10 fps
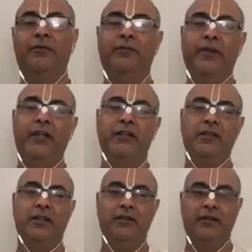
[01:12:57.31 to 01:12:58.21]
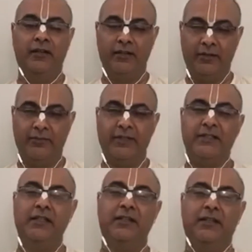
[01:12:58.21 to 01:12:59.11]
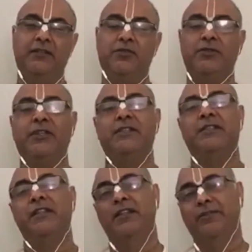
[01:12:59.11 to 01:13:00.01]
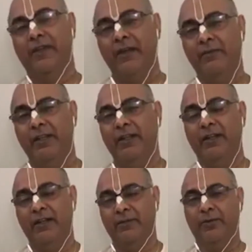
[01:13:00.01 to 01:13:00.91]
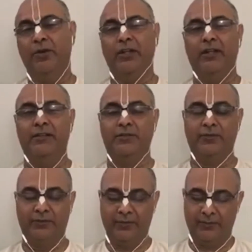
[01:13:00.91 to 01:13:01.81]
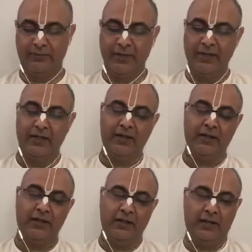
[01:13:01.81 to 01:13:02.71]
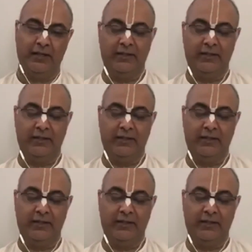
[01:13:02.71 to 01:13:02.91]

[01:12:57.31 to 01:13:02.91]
wealth and other facilities to sustain the family and our body and so forth. And